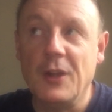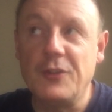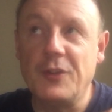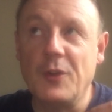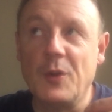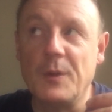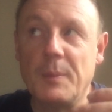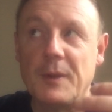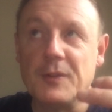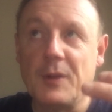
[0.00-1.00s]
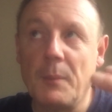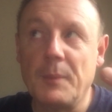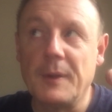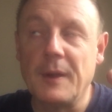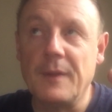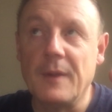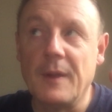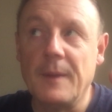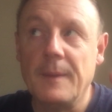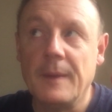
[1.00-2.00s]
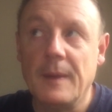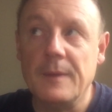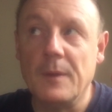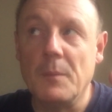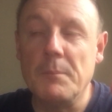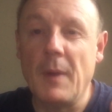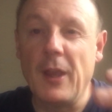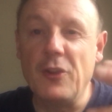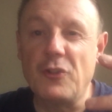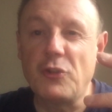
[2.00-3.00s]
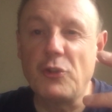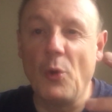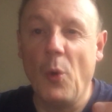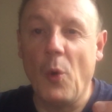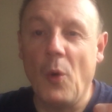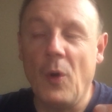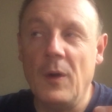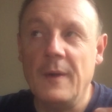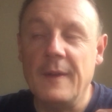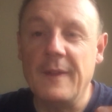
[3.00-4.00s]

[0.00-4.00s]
She could have been somebody that made sure